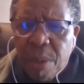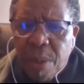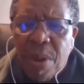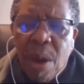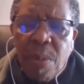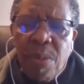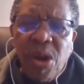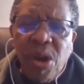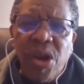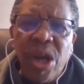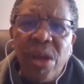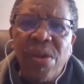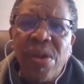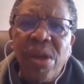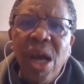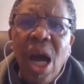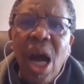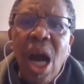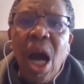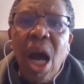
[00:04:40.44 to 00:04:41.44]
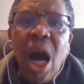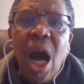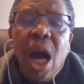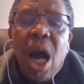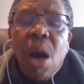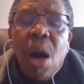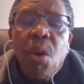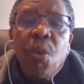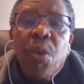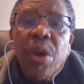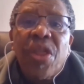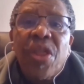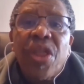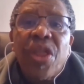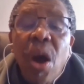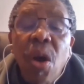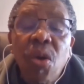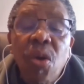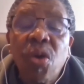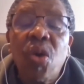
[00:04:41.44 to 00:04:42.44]
publishers
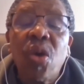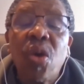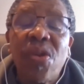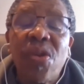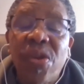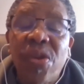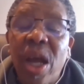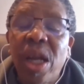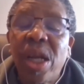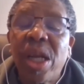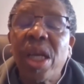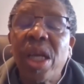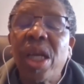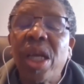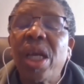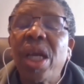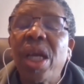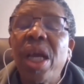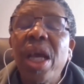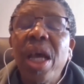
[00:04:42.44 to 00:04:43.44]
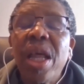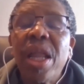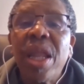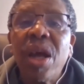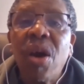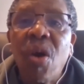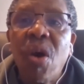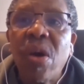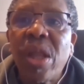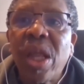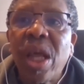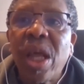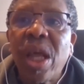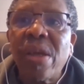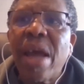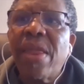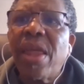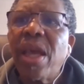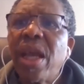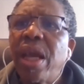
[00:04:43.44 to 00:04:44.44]
without consulting the authors.
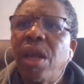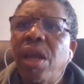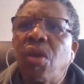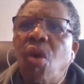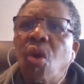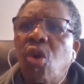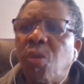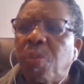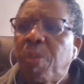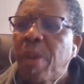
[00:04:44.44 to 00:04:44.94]
I think it goes